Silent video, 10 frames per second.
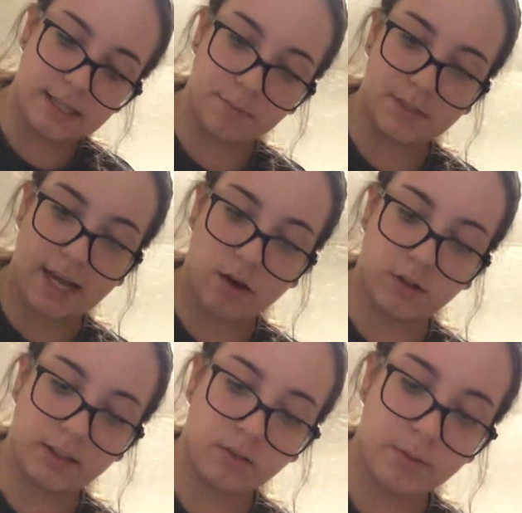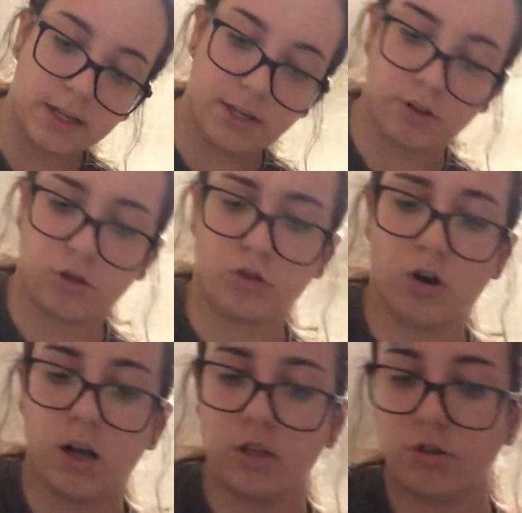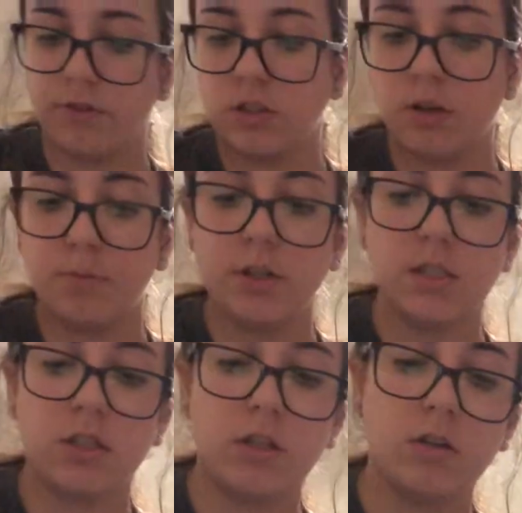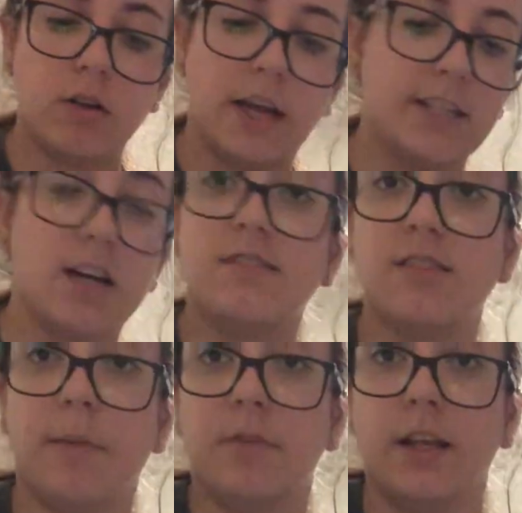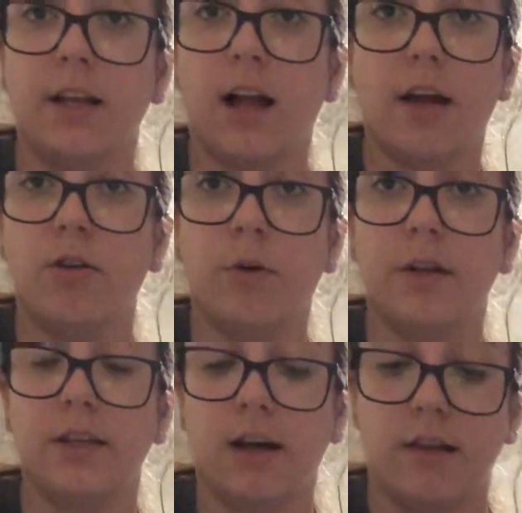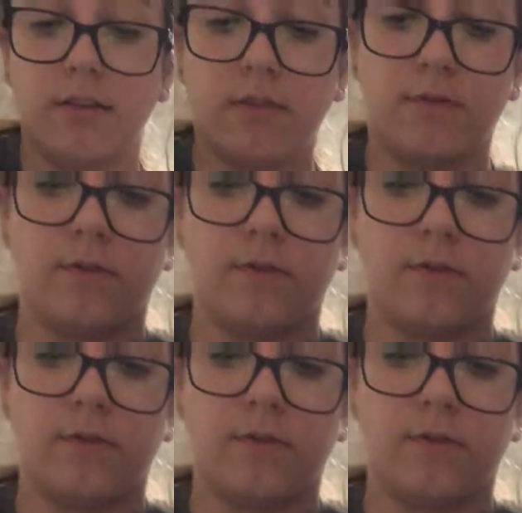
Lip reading: dip down a little bit near the crotch for some reason. It does something. I don't know what it does.